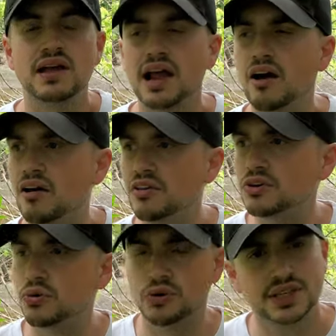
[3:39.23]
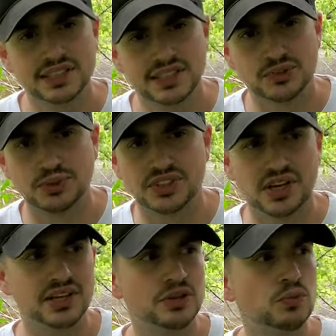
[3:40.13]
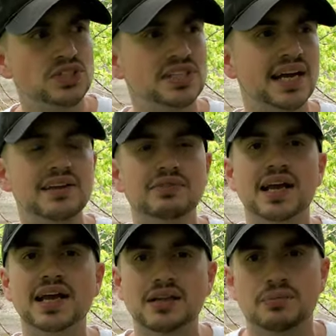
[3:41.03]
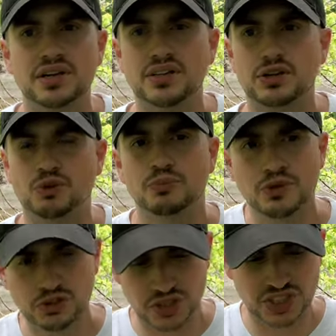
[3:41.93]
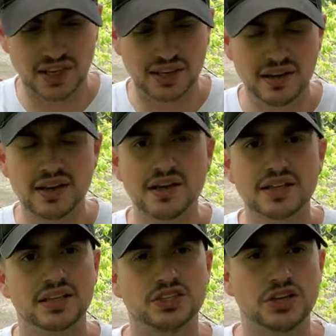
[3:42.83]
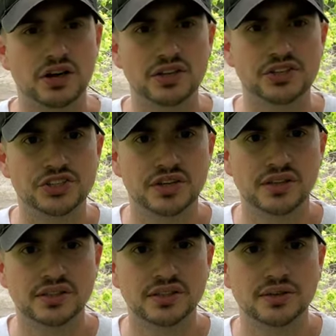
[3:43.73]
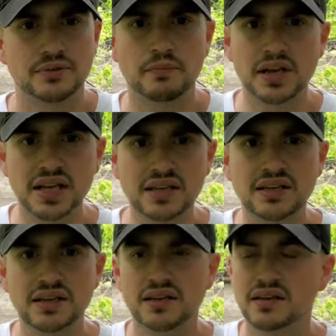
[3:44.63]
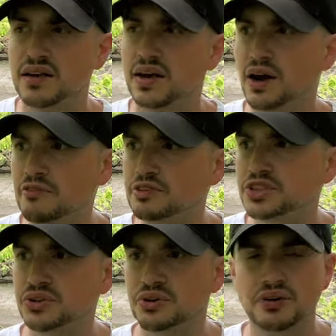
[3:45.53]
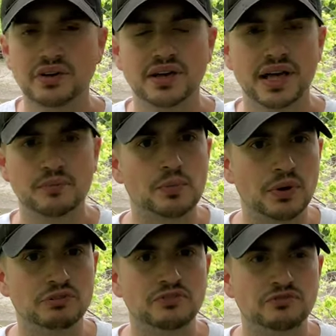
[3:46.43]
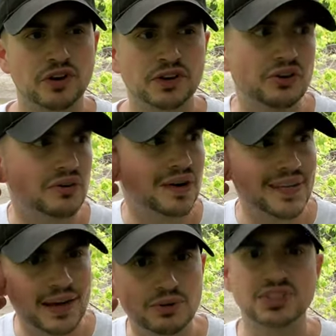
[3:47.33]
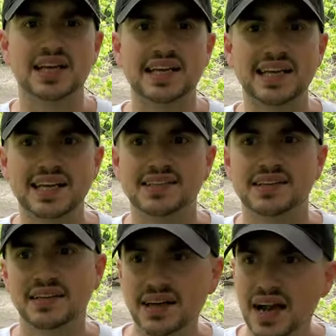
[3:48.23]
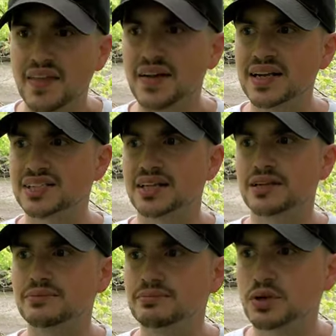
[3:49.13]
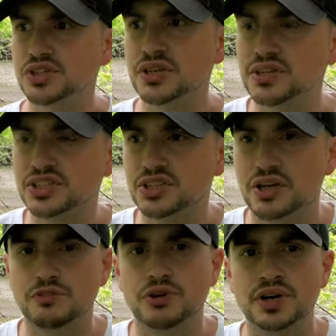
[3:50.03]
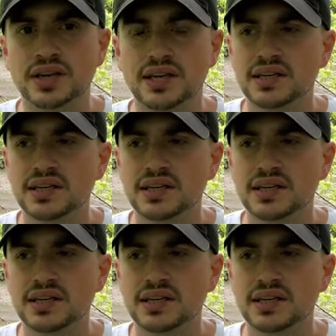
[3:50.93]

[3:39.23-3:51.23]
All the court cases were done. There was not even anybody in the courtroom. It was just like the judge, me, an officer, and my public defender, and that was like it. And then he said, "Motion of discovery